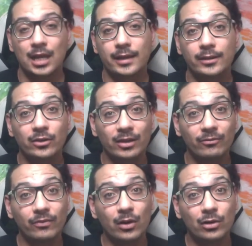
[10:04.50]
You can
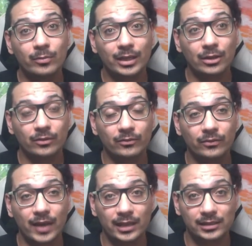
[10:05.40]
follow me on
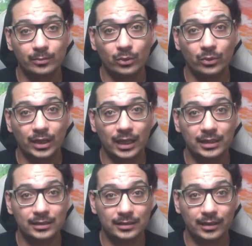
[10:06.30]
Facebook,
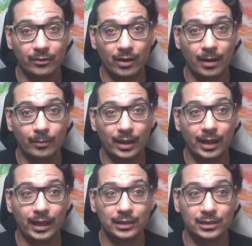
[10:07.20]
Instagram,
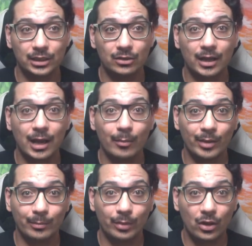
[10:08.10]
and look up my
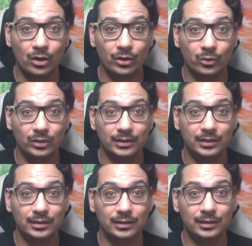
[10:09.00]
blog. All the
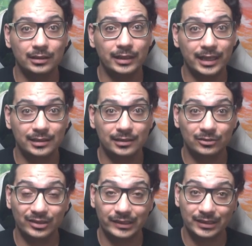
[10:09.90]
links are in
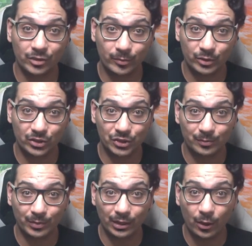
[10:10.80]
the descriptions
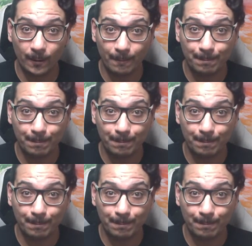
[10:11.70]
below.